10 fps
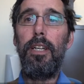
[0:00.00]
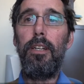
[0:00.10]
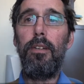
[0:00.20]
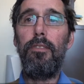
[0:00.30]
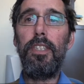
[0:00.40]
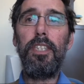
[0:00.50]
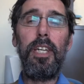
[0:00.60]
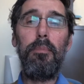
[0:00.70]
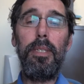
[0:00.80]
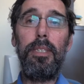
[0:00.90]
and
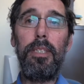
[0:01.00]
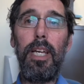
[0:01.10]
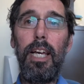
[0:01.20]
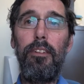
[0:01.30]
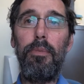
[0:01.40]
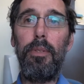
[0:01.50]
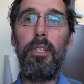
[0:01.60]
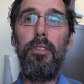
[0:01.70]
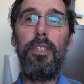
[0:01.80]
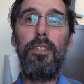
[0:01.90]
visiting me today from the
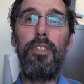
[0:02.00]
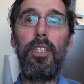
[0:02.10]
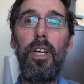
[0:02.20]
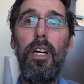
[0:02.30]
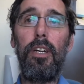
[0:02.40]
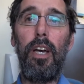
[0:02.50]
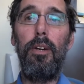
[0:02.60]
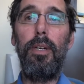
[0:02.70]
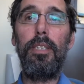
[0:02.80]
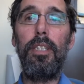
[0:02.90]
University of
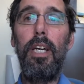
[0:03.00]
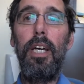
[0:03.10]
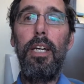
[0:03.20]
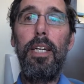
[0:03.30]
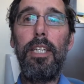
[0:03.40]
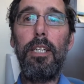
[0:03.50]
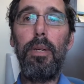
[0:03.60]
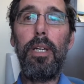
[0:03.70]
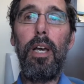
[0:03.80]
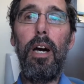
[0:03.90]
Chicago is
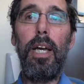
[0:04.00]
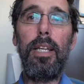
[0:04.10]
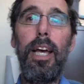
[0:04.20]
Edwin Kite.